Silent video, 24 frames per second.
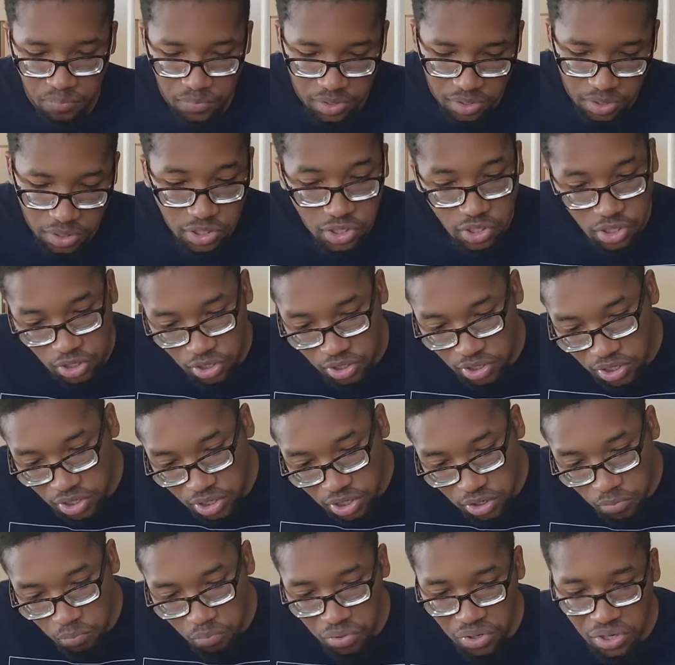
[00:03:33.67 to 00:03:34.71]
It's
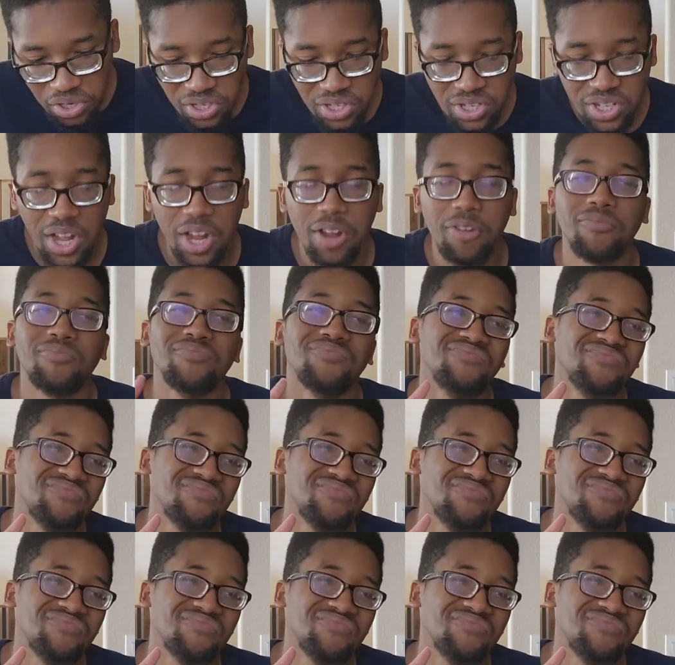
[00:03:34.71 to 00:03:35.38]
good, but it's like